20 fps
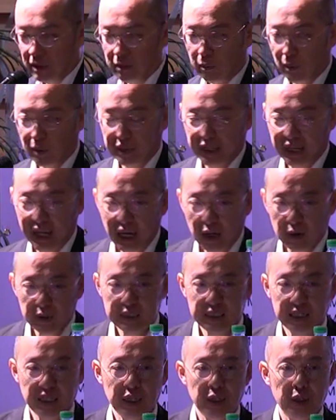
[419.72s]
well, they
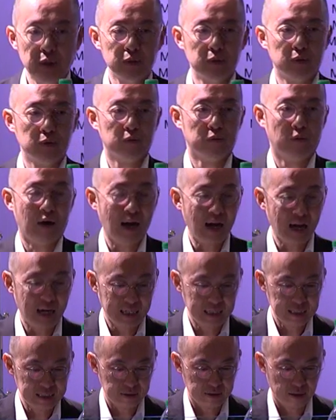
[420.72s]
continue to
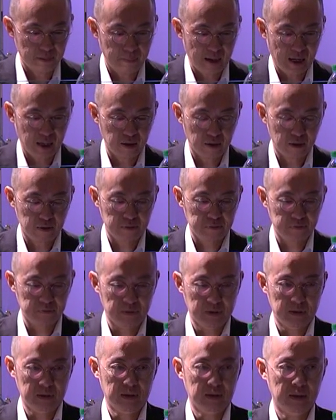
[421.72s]
rise in type of
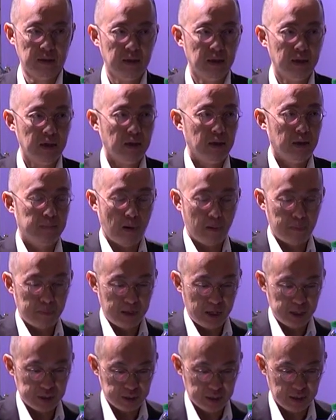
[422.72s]

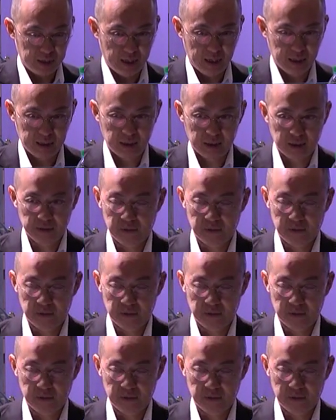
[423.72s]
population and